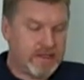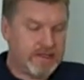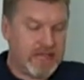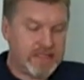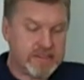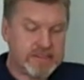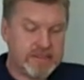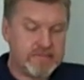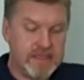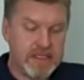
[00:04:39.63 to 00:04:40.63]
That
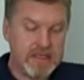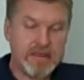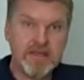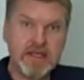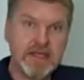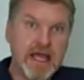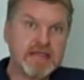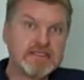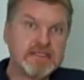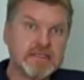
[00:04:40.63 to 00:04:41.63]
doesn't mean that the
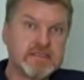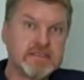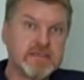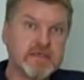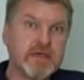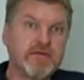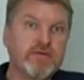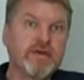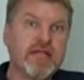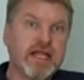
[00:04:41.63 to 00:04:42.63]
analysis should be a
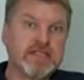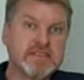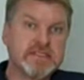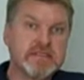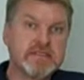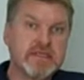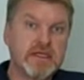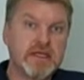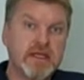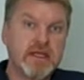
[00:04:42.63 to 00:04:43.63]
group analysis.
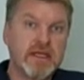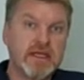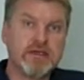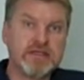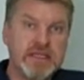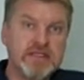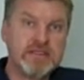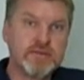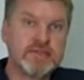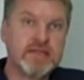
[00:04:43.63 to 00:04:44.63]
And your
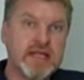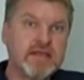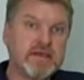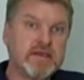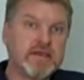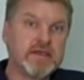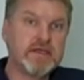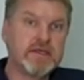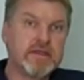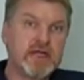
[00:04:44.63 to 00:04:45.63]
teachers will tell you that
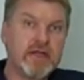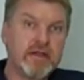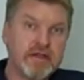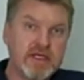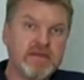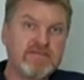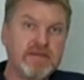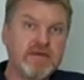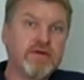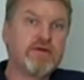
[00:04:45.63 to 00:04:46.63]
they're looking for
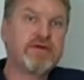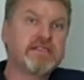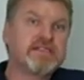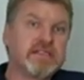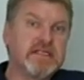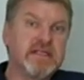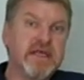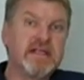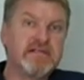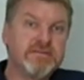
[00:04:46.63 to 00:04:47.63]
your ability
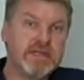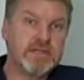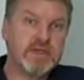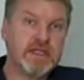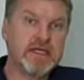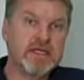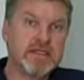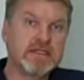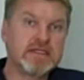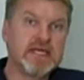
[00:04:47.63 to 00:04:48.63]
individually
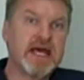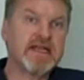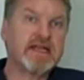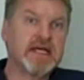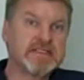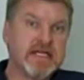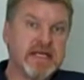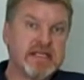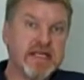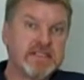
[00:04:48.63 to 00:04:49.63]
to analyze
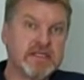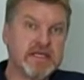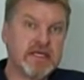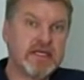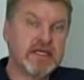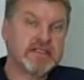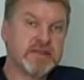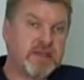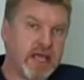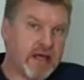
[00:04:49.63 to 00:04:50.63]
that data. And so
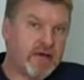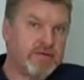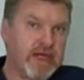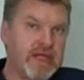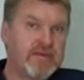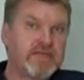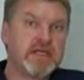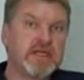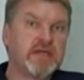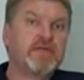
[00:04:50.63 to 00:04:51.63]
you get home that evening
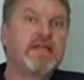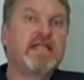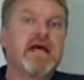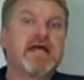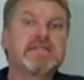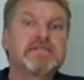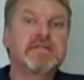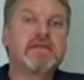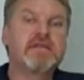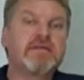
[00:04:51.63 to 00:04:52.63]
and you realize
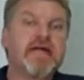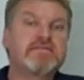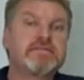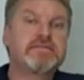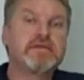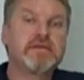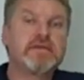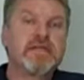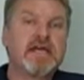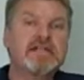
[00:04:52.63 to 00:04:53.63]
that you've left your
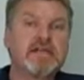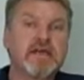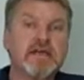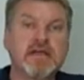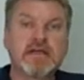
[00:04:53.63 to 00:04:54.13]
data